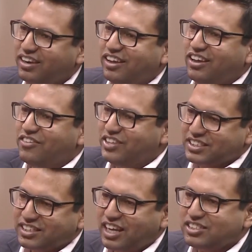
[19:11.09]
If there are
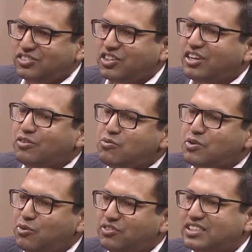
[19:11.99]
scratches, you can
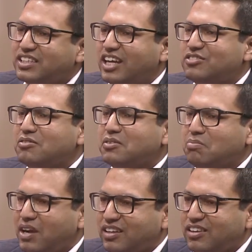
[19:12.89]
remove the scratch from the
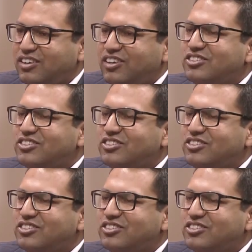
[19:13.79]
metal.